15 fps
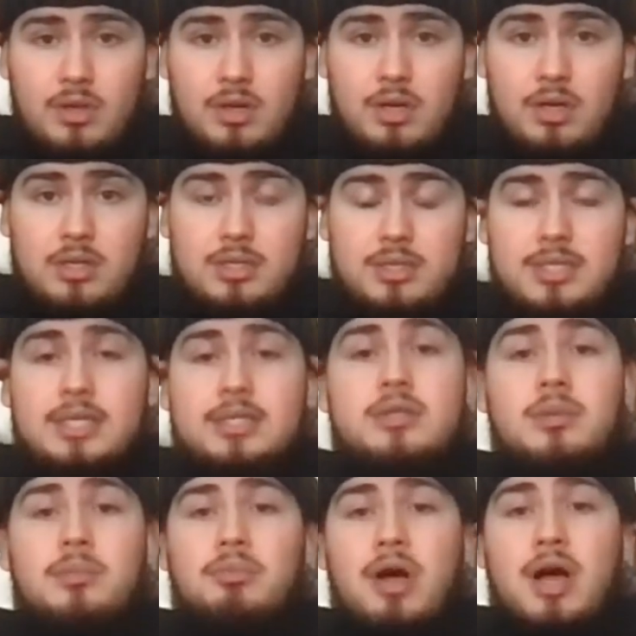since
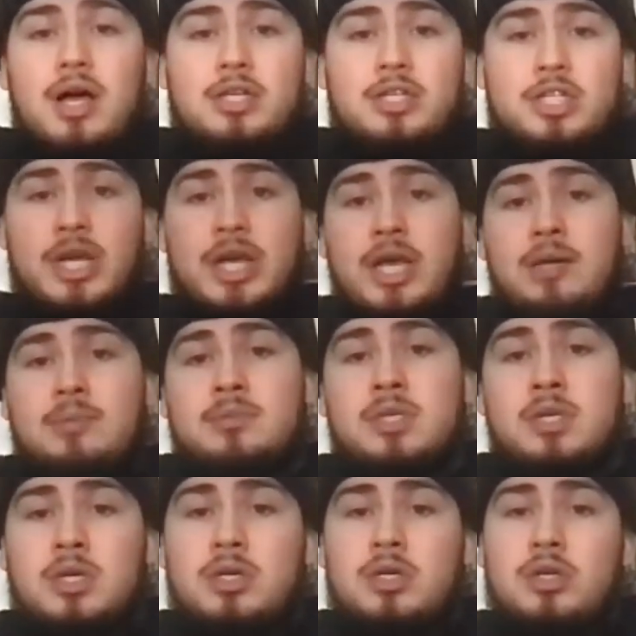LeBron James
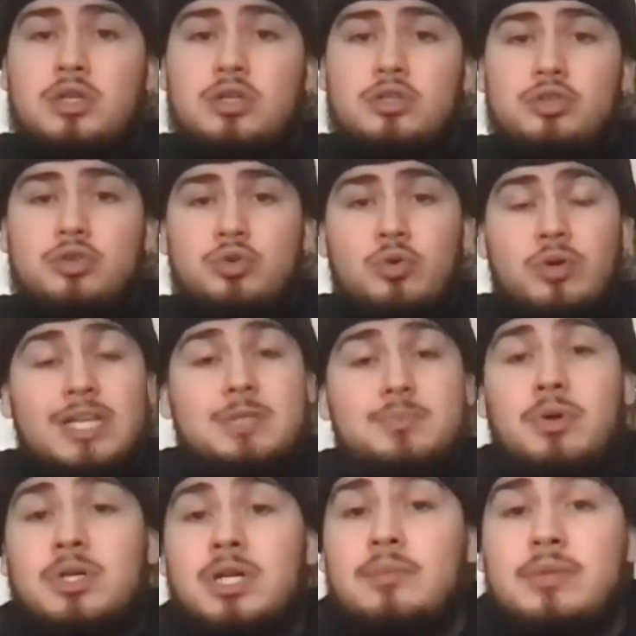to he's
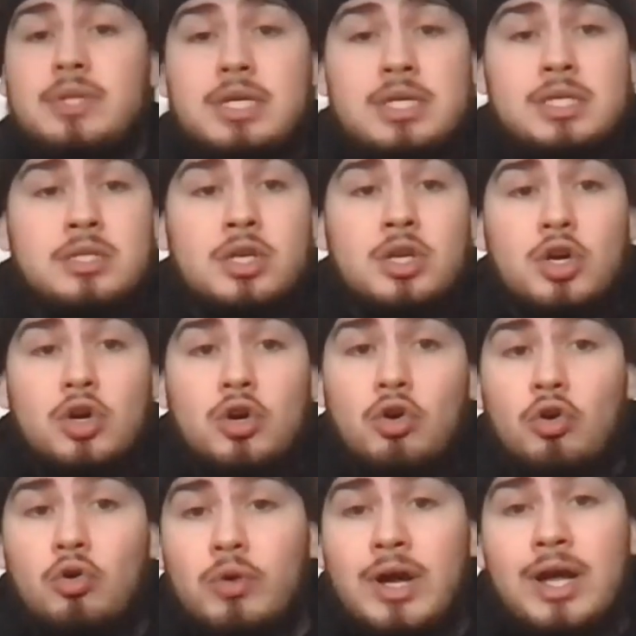putting up these
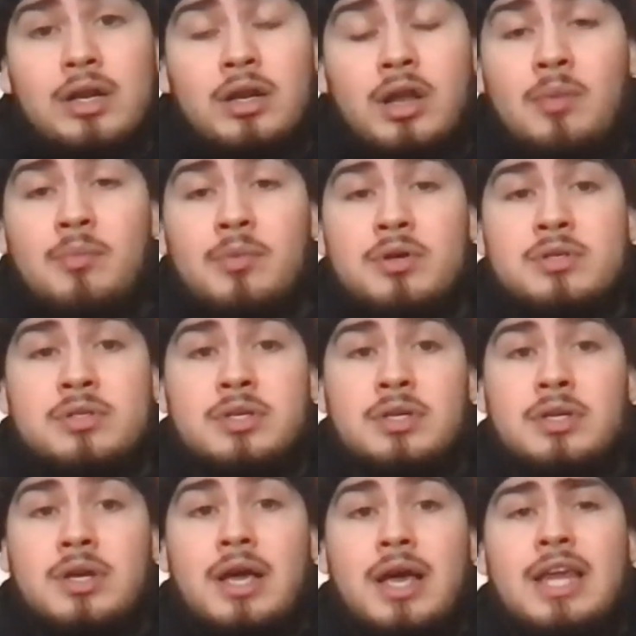great numbers,
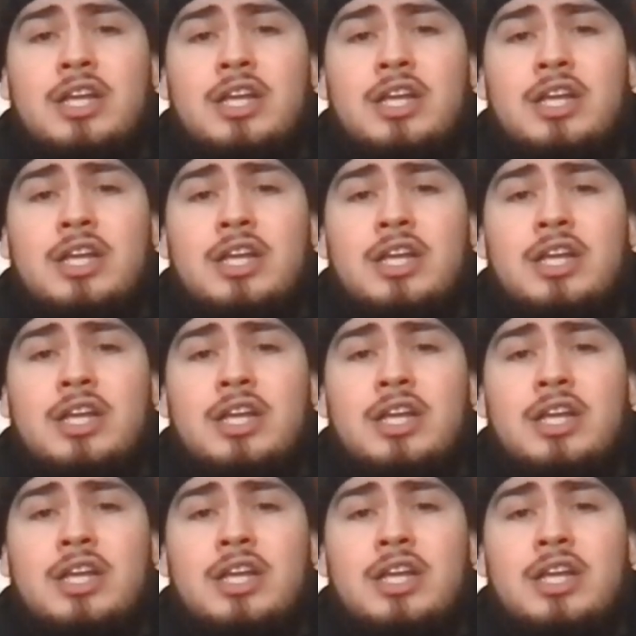and he's